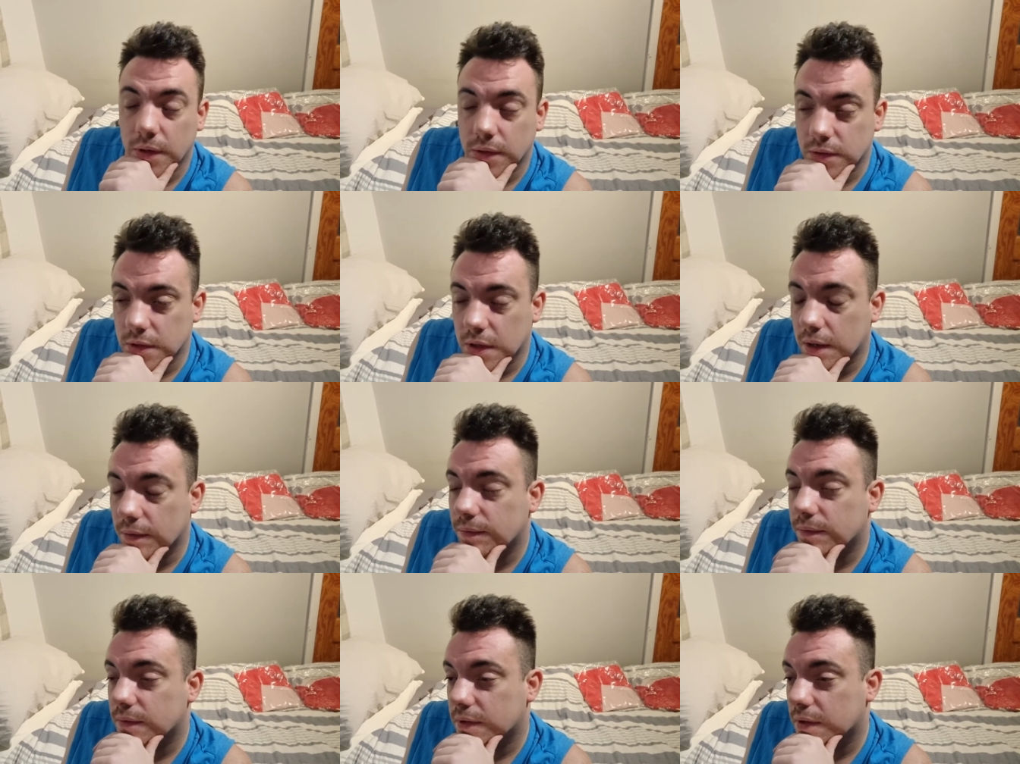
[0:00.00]
be a
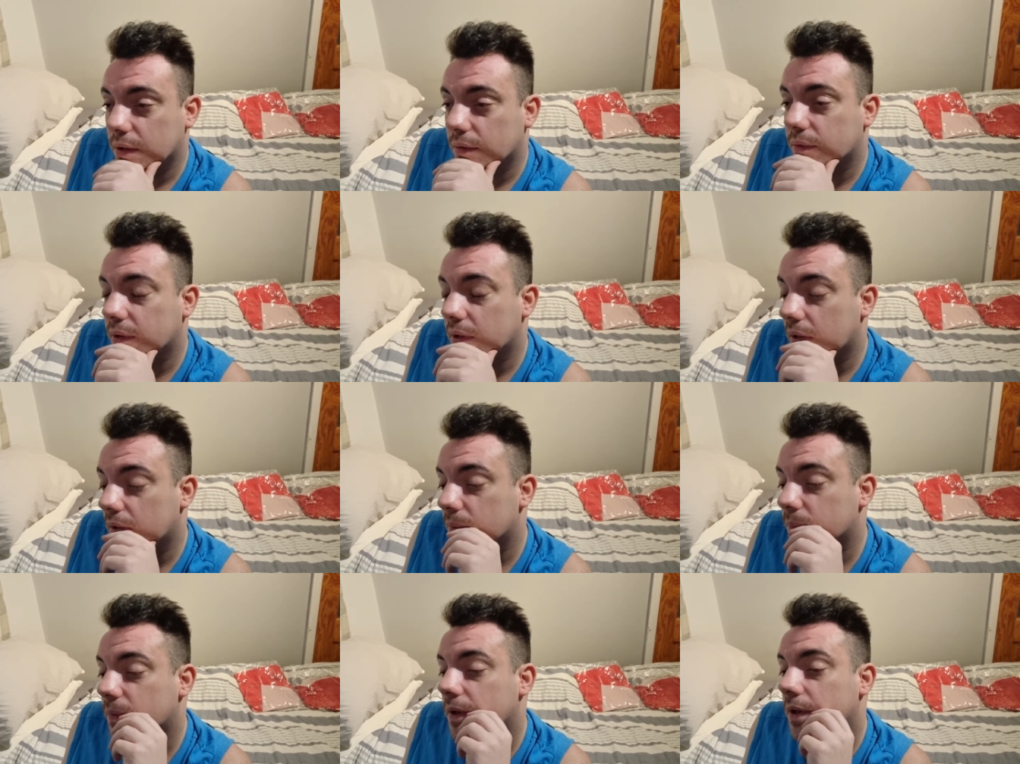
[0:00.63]
tough, tough
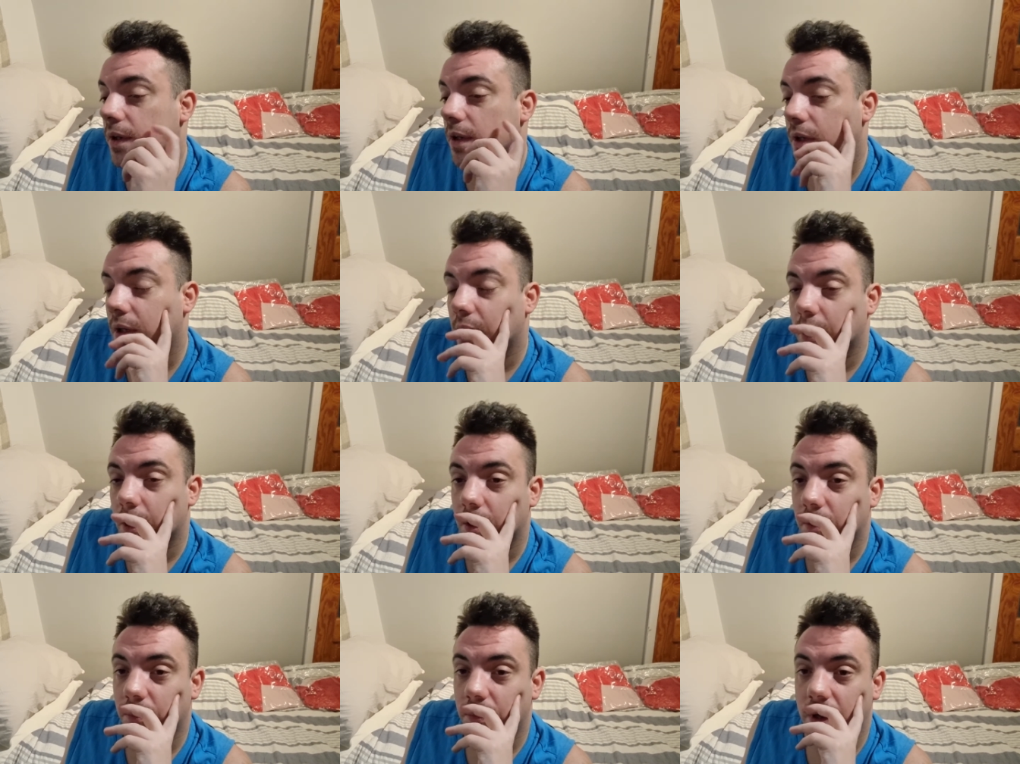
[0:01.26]
game.
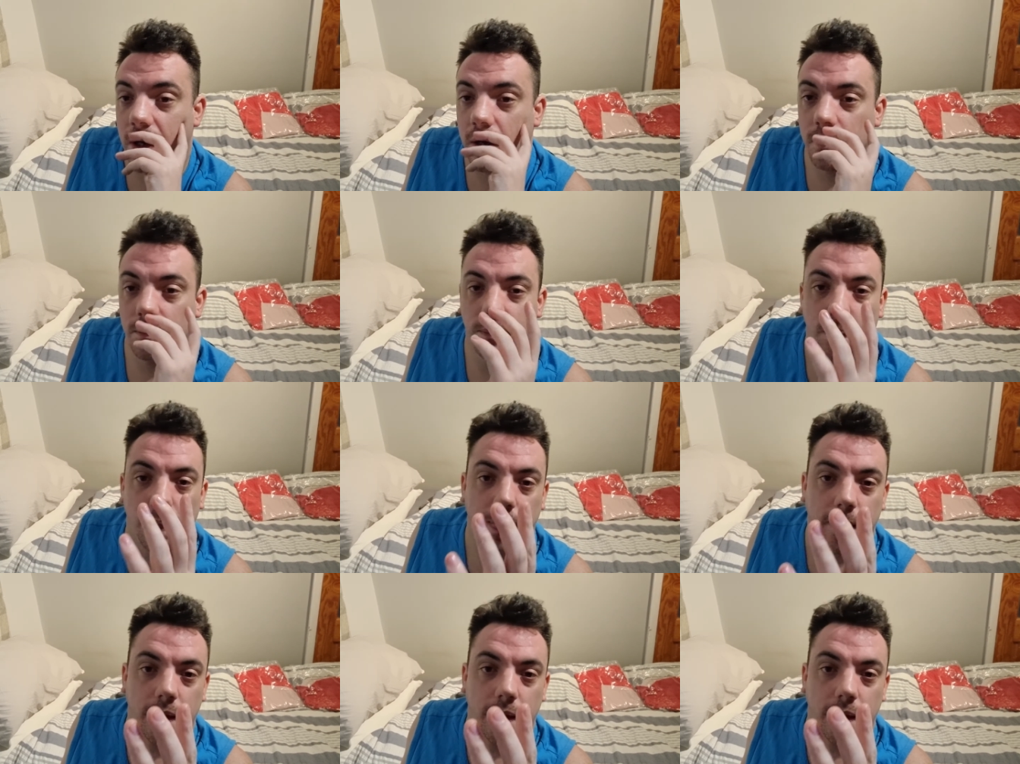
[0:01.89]
But